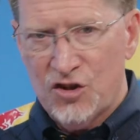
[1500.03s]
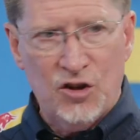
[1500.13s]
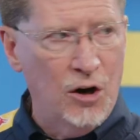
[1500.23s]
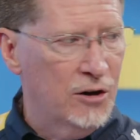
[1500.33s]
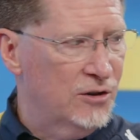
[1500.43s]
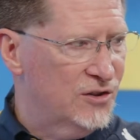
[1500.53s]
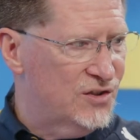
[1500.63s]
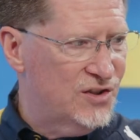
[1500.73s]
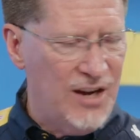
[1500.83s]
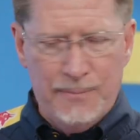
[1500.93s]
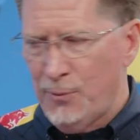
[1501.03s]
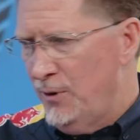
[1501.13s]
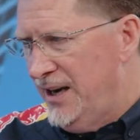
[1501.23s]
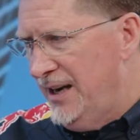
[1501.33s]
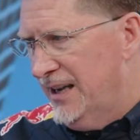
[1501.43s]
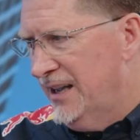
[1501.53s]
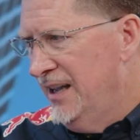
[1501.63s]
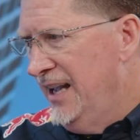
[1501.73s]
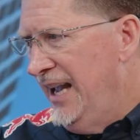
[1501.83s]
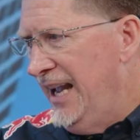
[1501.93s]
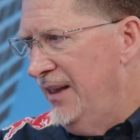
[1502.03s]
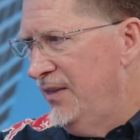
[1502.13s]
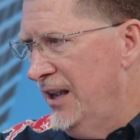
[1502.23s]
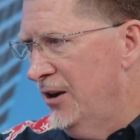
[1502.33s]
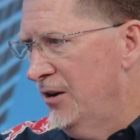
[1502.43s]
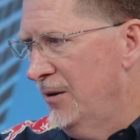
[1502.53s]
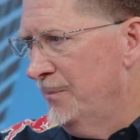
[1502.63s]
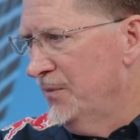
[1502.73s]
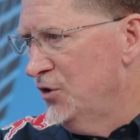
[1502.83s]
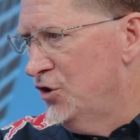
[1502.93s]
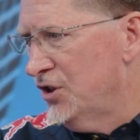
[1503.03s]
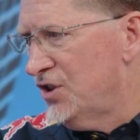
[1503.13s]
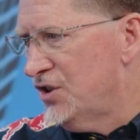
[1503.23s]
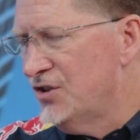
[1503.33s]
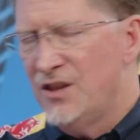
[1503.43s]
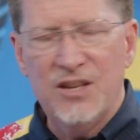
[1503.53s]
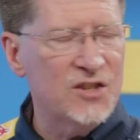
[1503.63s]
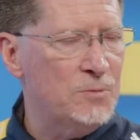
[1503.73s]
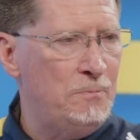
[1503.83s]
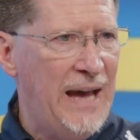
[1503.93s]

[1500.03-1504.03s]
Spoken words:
start separating. And then just this